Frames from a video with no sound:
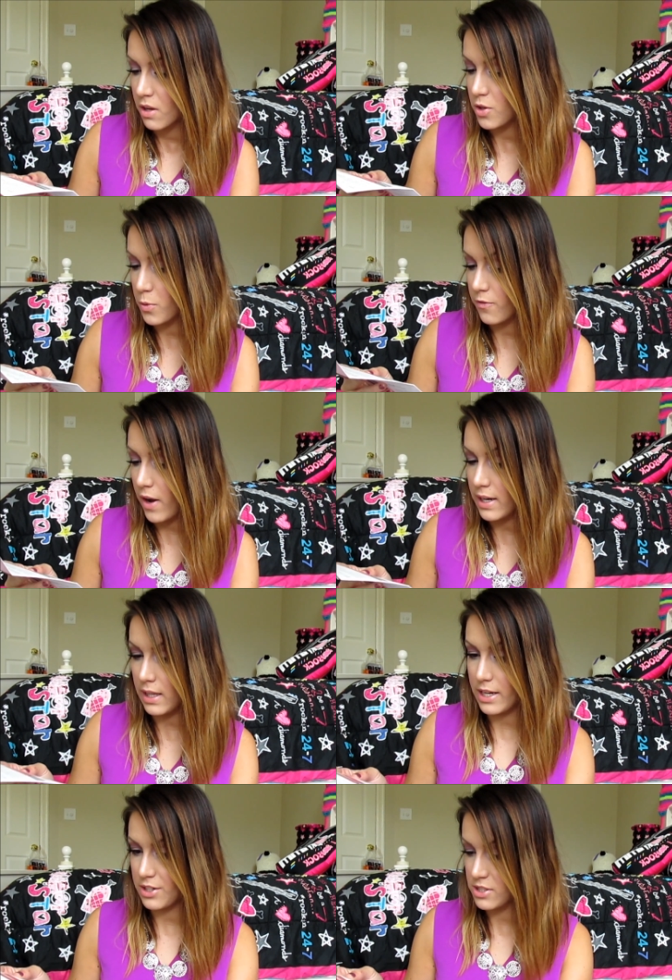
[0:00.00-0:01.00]
The
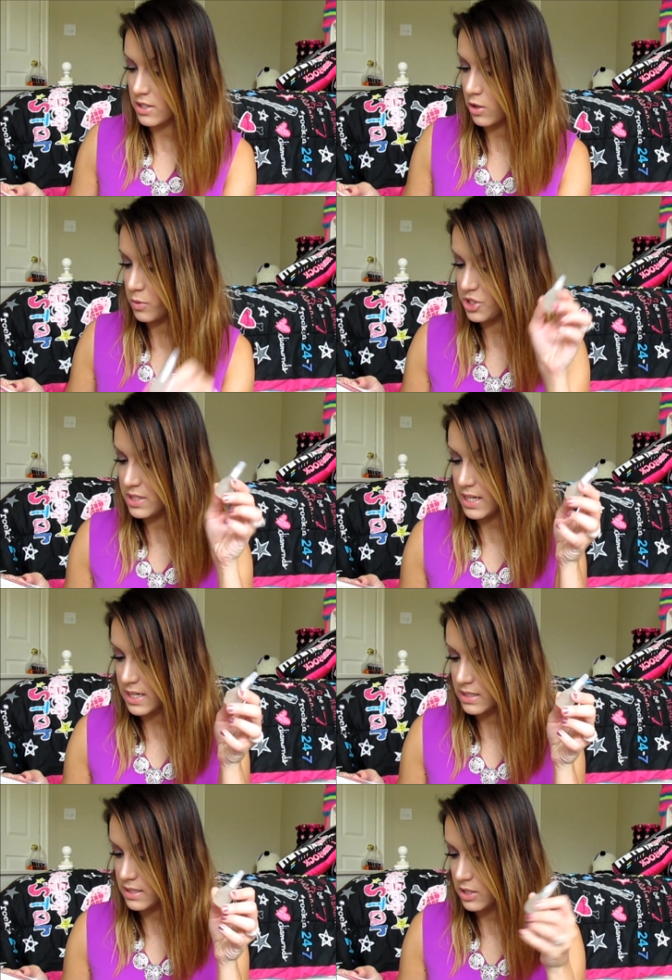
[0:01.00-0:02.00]
revitalizer, which is
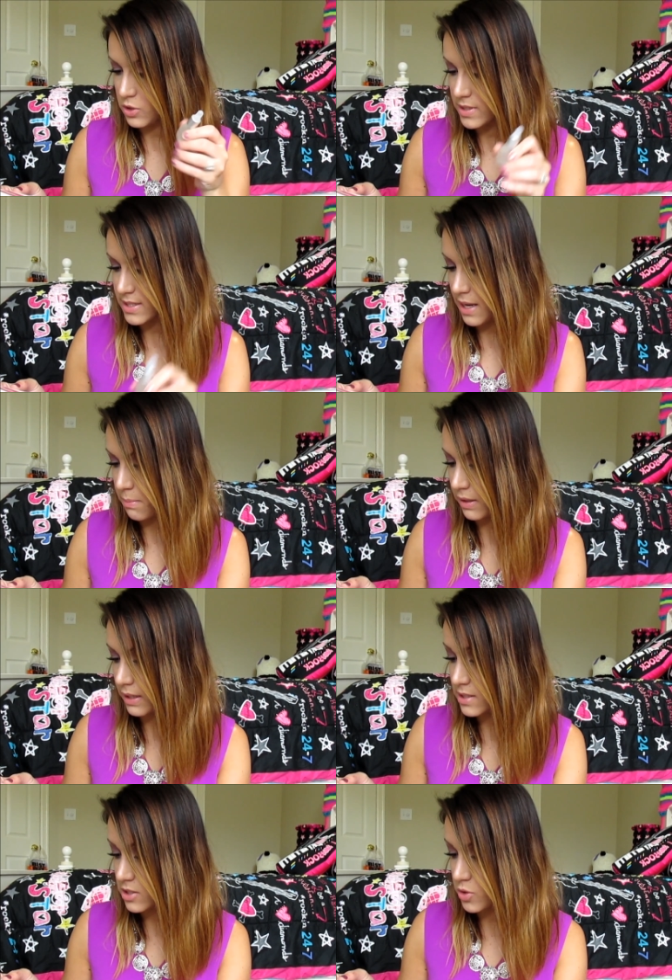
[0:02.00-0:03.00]
this, uses a
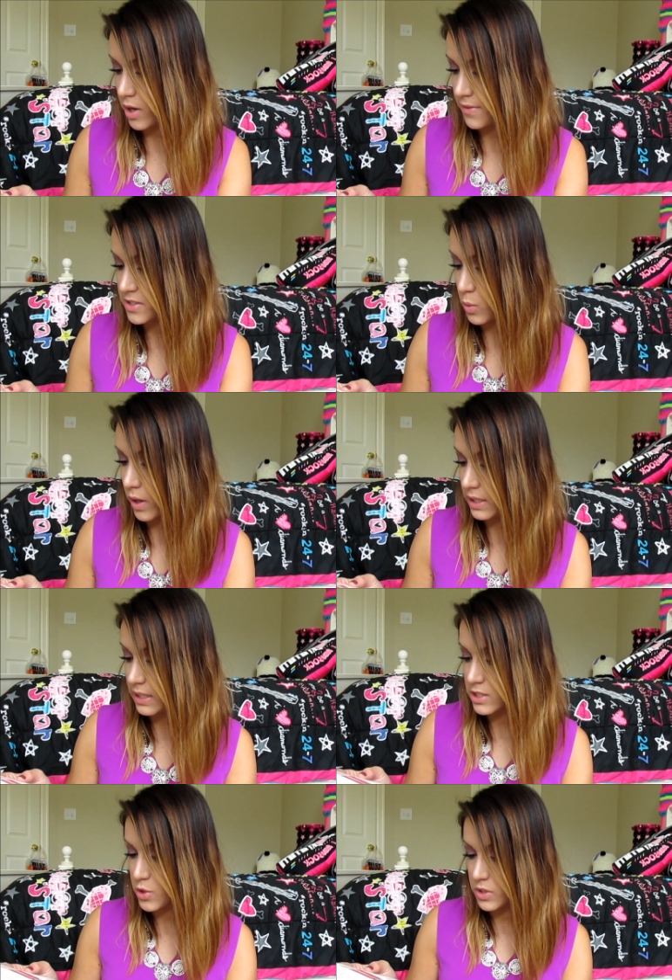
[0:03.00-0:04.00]
plant-derived
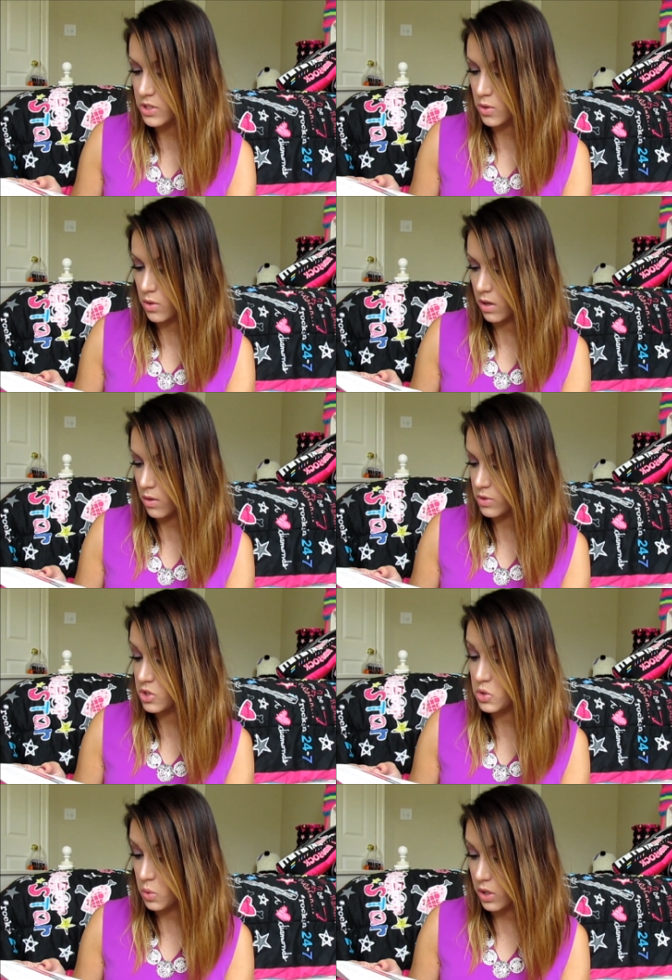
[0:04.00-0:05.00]
squalene to res
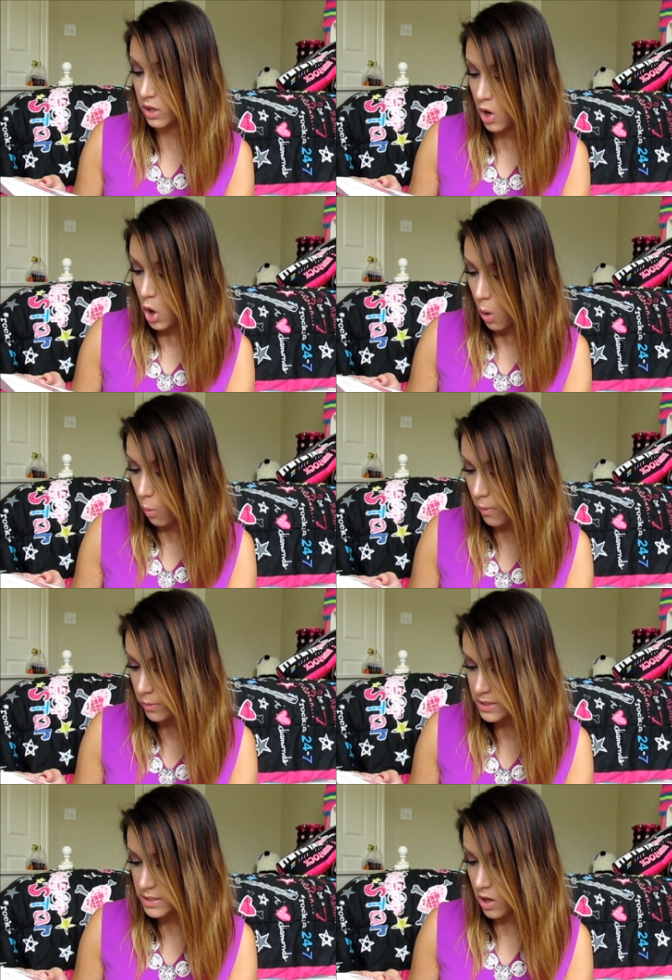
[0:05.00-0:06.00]
restore what
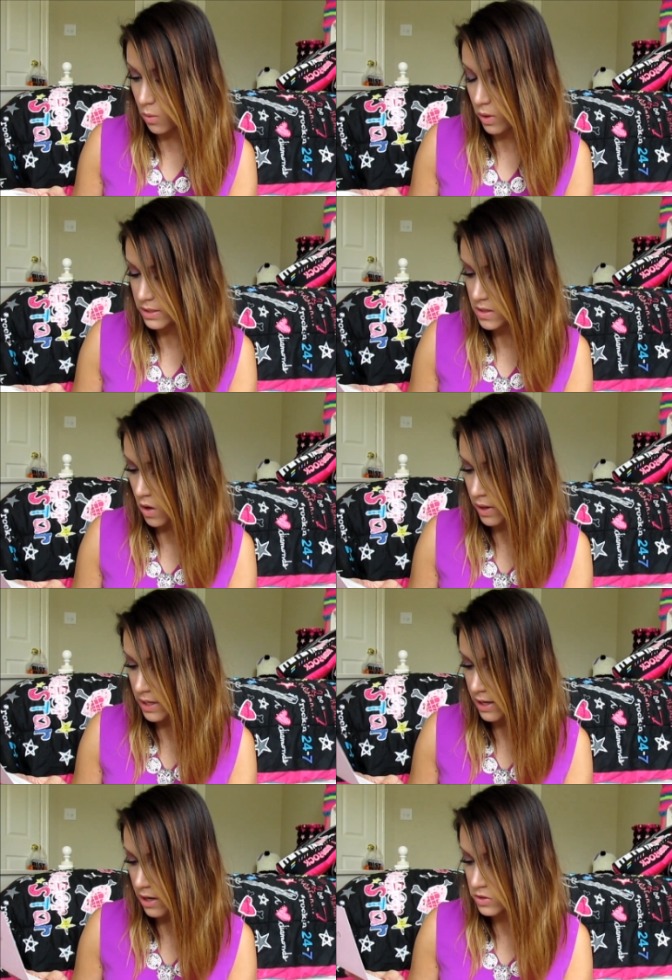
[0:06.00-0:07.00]
was once
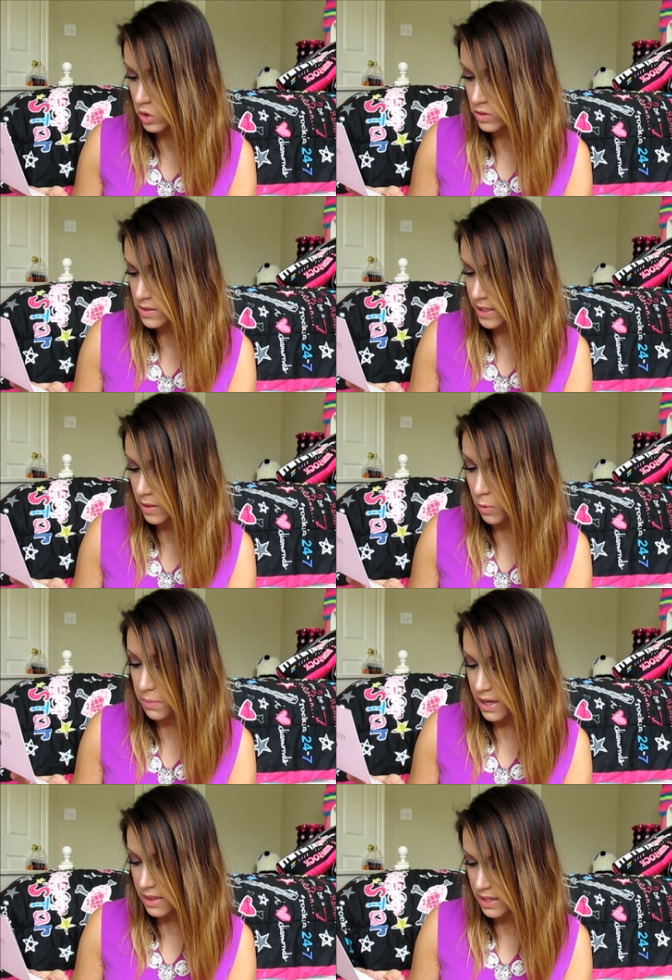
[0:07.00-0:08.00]
already there. Dull skin will
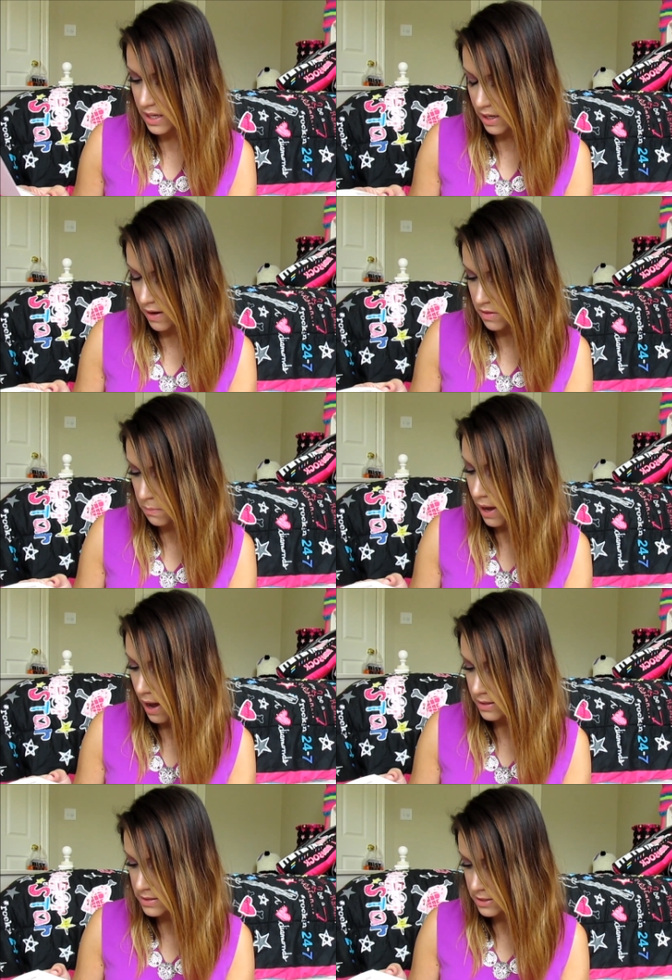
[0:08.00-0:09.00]
be a thing of the
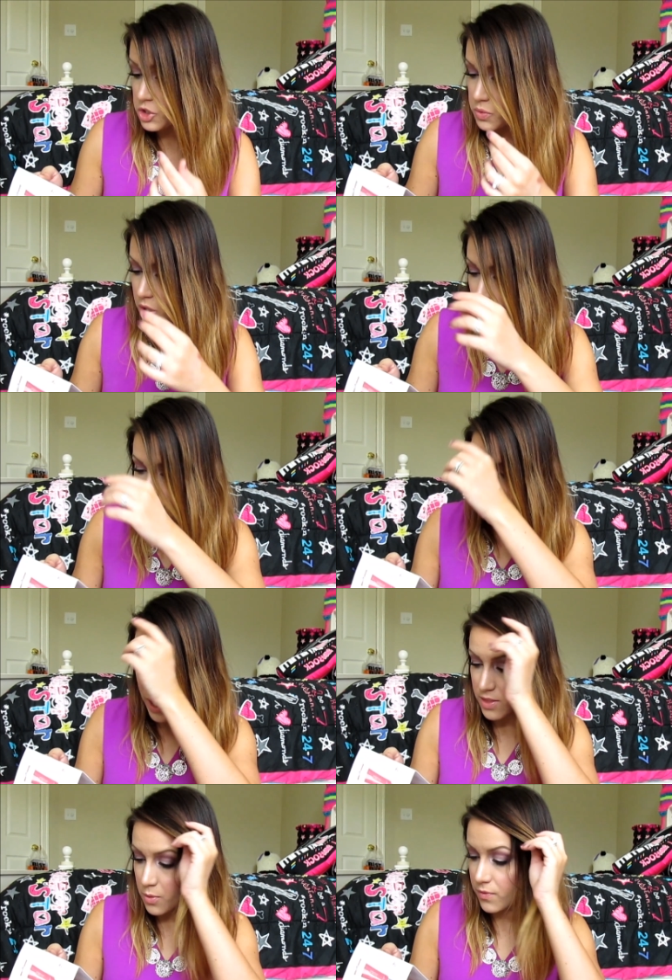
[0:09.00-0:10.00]
past. Did you know
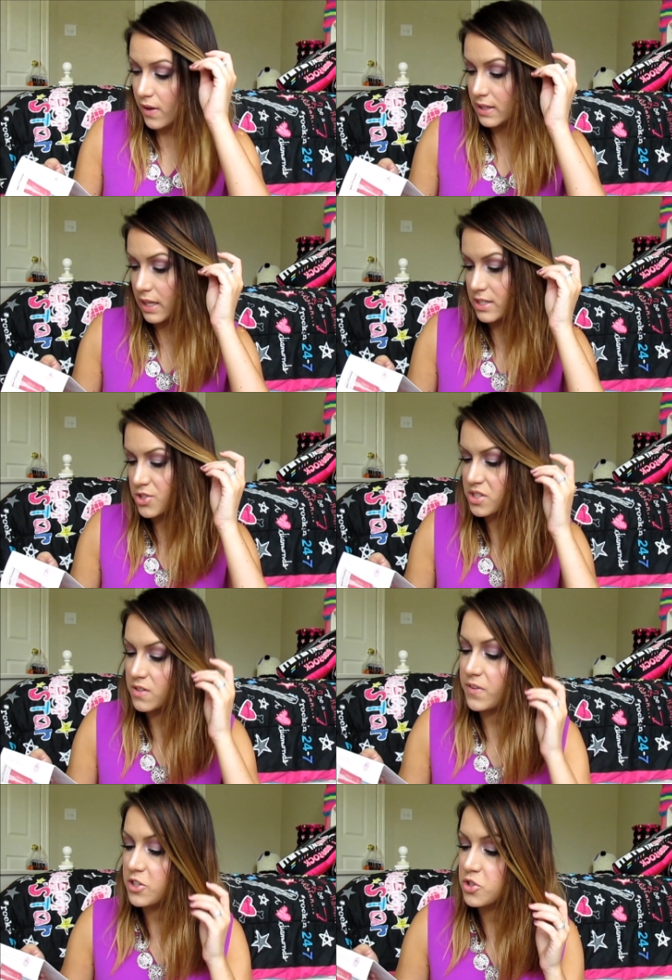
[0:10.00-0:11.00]
that the revitalizer is a
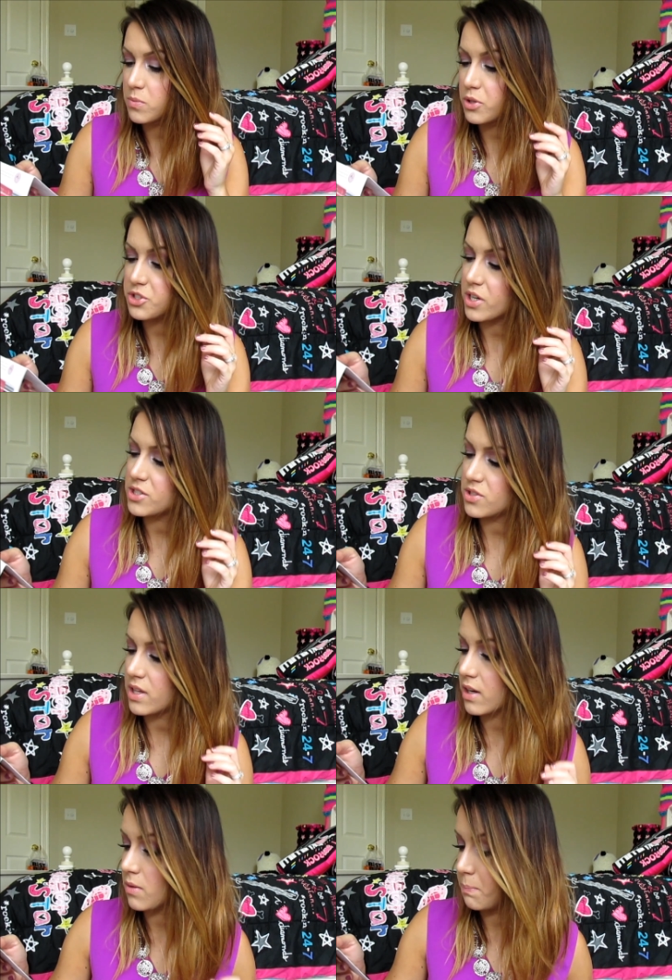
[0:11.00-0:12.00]
facial moisturizer
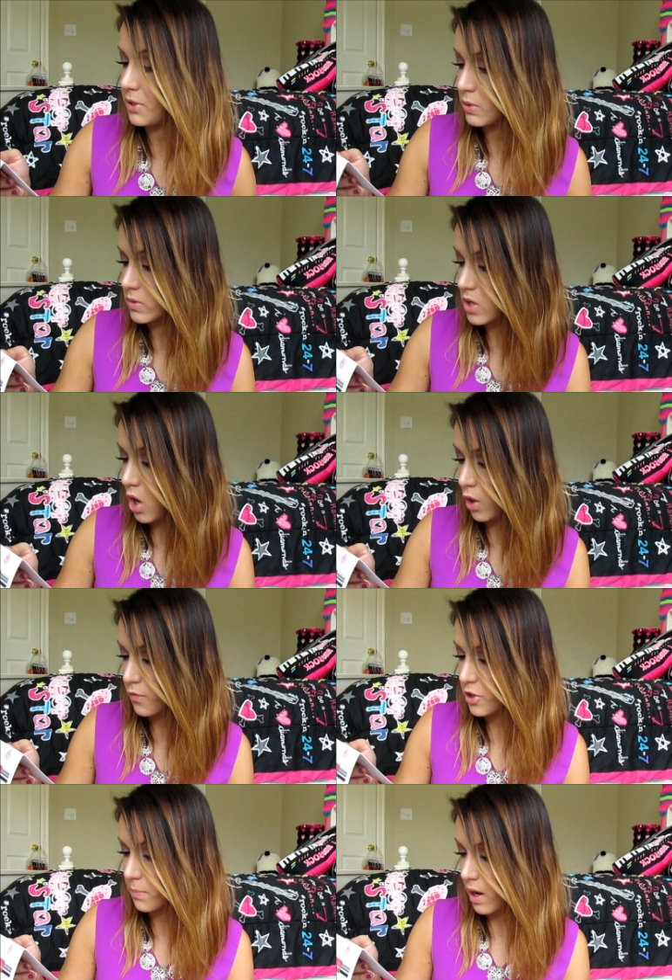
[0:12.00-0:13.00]
that can be used all
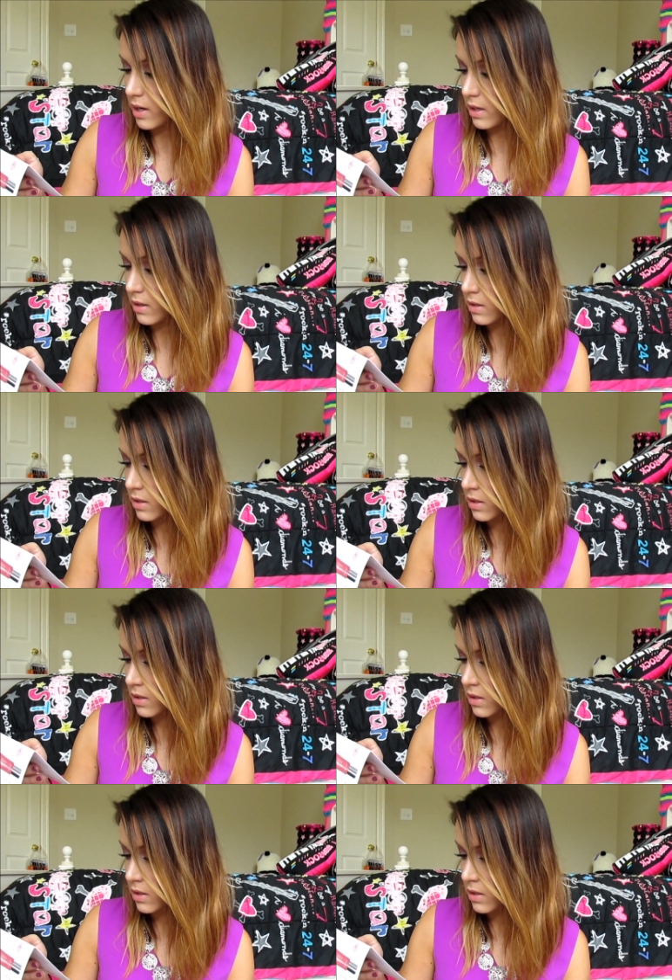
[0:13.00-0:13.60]
over your body?